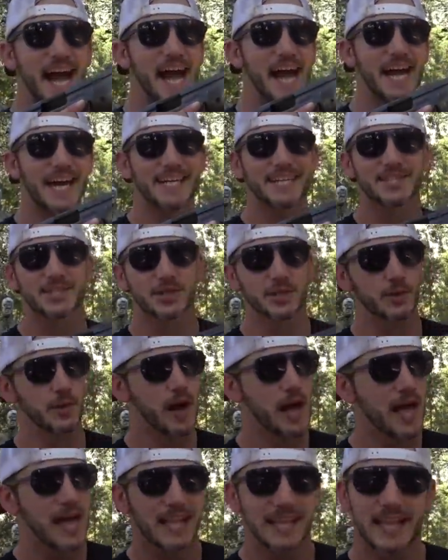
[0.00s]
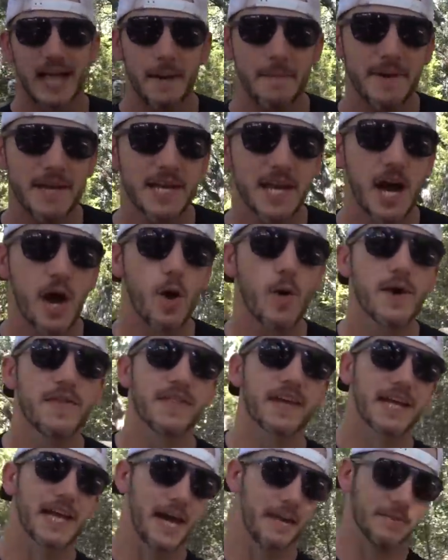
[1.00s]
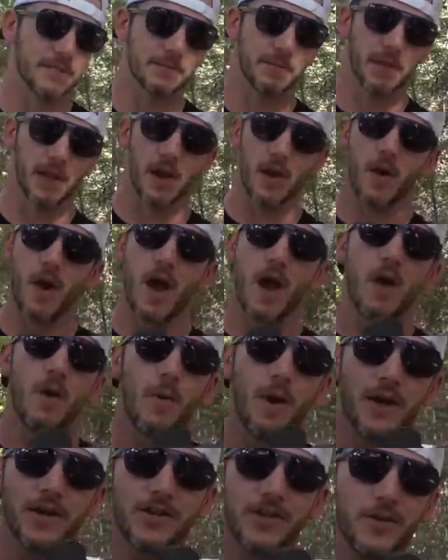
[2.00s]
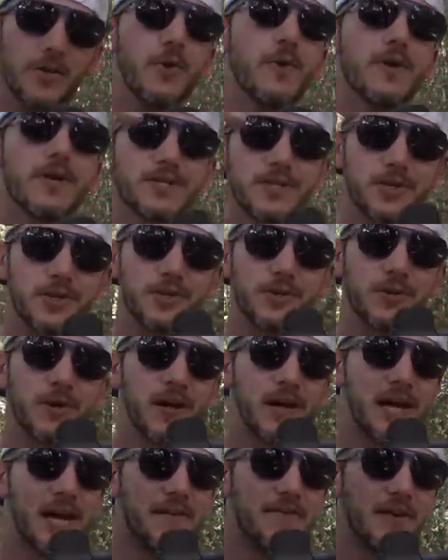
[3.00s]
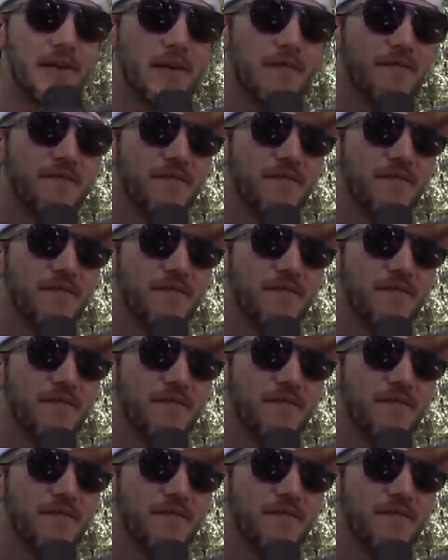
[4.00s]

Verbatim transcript: I do. Let me know in the comments below what you would do if you had a